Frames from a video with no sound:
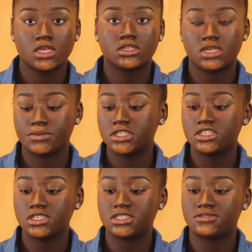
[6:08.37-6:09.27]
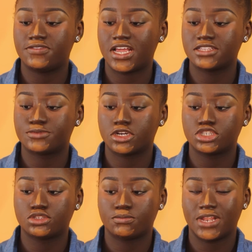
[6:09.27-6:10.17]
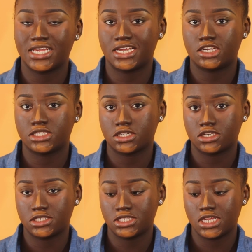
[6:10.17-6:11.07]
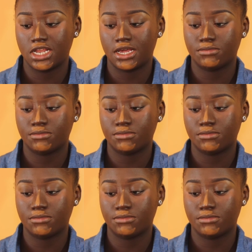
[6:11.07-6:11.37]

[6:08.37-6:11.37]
So I'm going to use this flat brush to blend out the concealer.